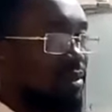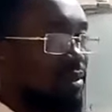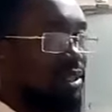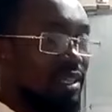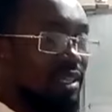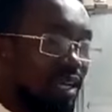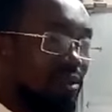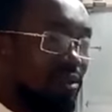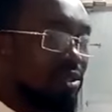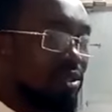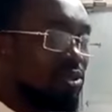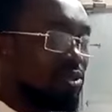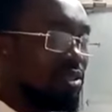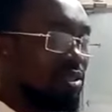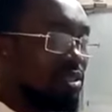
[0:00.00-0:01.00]
You didn't
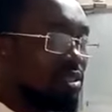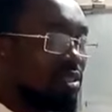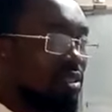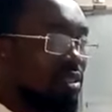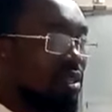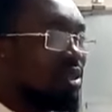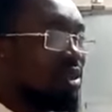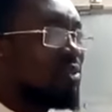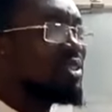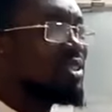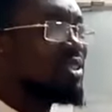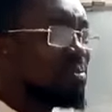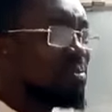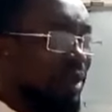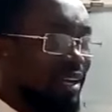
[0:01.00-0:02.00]
calculate your risk,
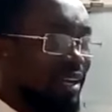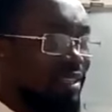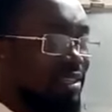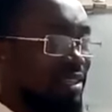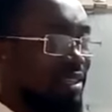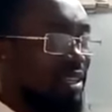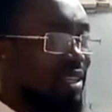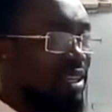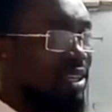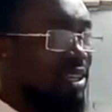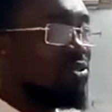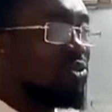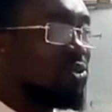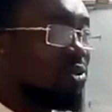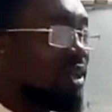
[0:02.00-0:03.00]
which is bad.
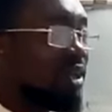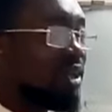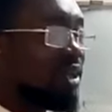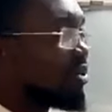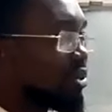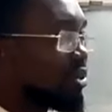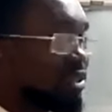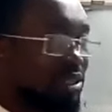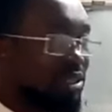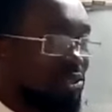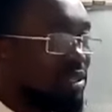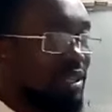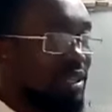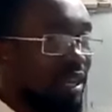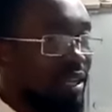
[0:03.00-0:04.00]
If you do that, you are not a
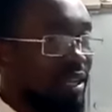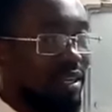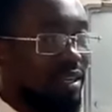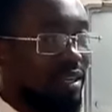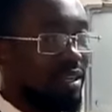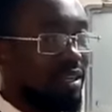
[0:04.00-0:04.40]
trader.